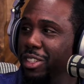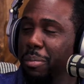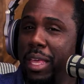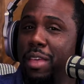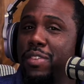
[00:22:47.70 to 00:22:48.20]

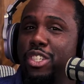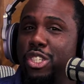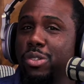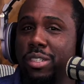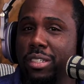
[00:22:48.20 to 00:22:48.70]
So even
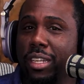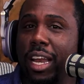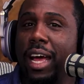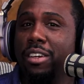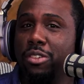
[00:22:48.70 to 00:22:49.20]
Judah, the
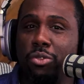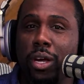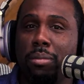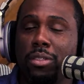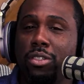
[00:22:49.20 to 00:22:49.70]
line of the
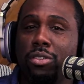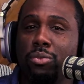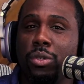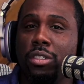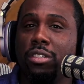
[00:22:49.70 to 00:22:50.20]
tribe of Judah,
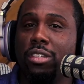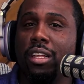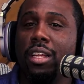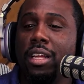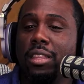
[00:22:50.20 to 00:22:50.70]
which is
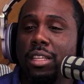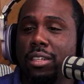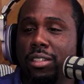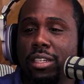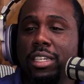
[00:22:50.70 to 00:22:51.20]
the
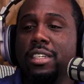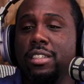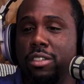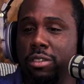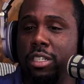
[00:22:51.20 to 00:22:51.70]

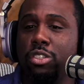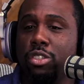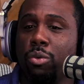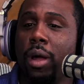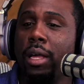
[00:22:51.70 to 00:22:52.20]
lineage of
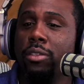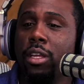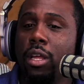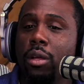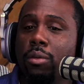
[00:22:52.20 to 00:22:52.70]
Jesus Christ,
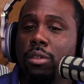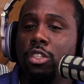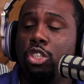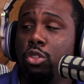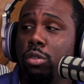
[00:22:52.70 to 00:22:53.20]

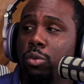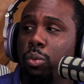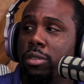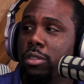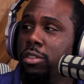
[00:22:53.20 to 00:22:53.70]
Judah
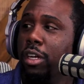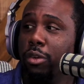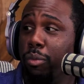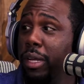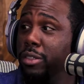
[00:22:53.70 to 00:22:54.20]
was the
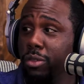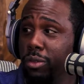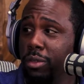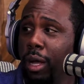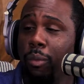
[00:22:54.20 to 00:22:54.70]
son of Rachel.
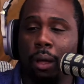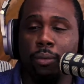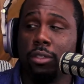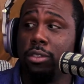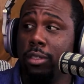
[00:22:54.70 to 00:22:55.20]

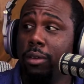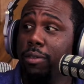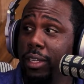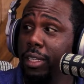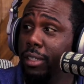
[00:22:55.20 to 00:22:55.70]
Was the son
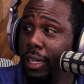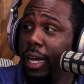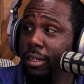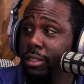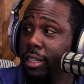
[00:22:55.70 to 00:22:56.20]
of Leah,
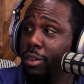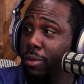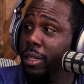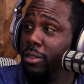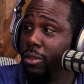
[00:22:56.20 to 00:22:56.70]
not the son
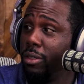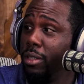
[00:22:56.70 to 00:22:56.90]
of Rachel.